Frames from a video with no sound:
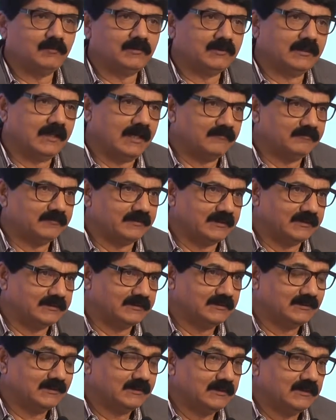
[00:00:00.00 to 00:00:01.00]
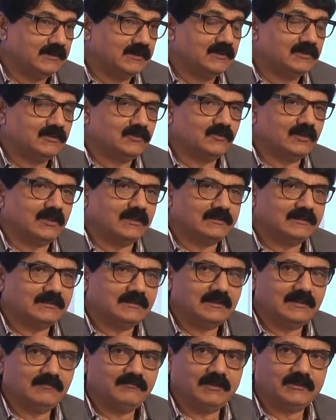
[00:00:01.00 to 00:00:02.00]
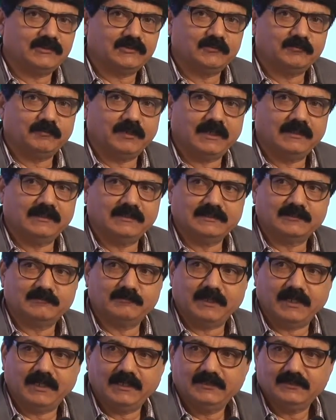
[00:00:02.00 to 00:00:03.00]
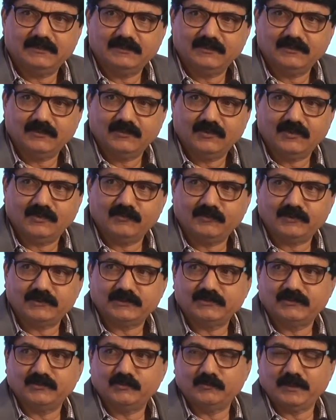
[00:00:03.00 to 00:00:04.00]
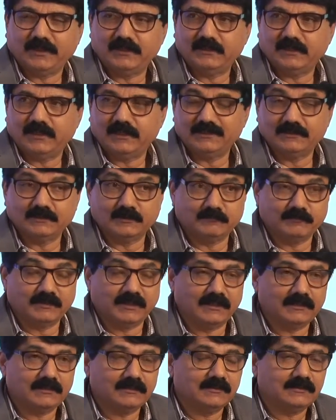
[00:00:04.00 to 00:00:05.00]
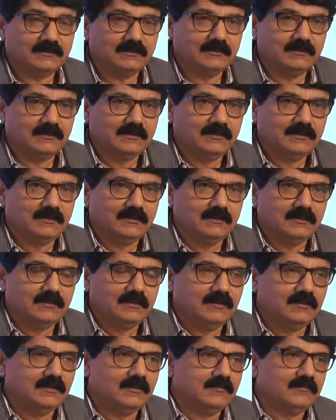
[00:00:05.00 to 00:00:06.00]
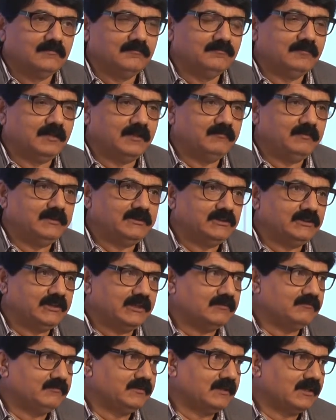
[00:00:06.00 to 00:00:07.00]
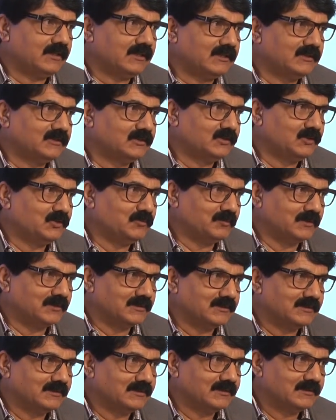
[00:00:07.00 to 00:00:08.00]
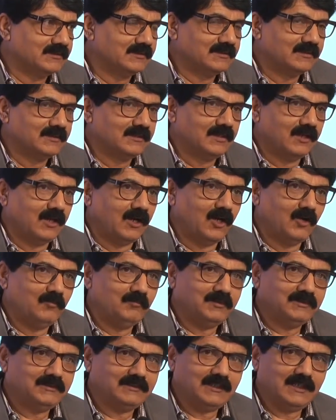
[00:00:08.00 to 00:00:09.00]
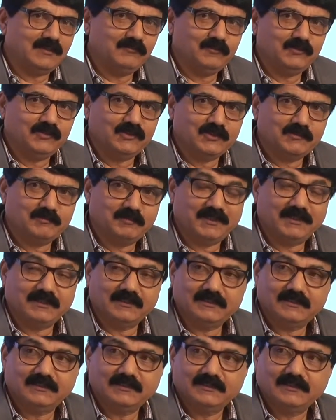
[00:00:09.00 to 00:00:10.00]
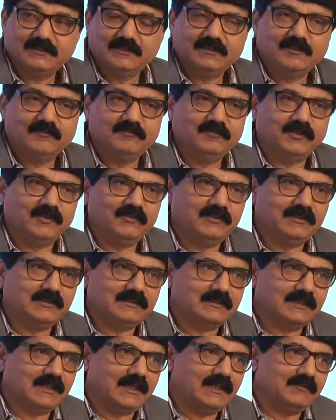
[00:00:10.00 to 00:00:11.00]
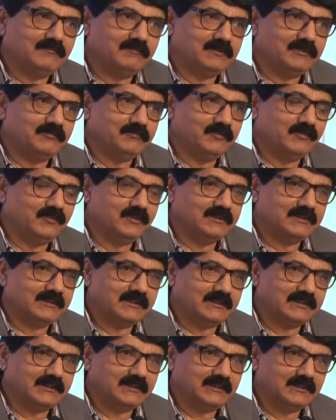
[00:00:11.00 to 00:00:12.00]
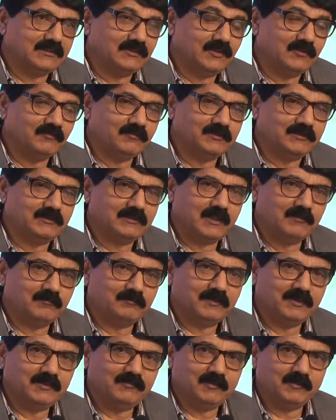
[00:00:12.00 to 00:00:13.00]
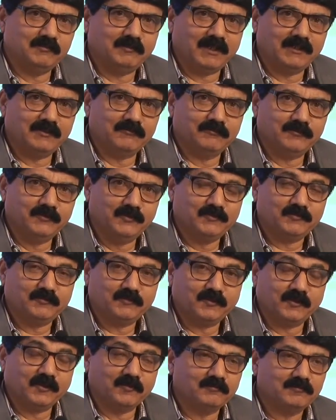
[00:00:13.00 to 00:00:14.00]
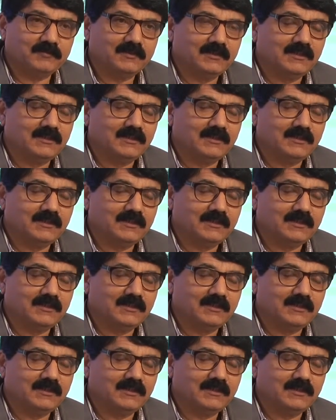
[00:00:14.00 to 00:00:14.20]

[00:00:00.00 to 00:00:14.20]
on average to consider why should buy this brand or why should you buy another brand. When we check with our consumers, how much time will you spend when you decide which fuel station or which company would buy the fuel from,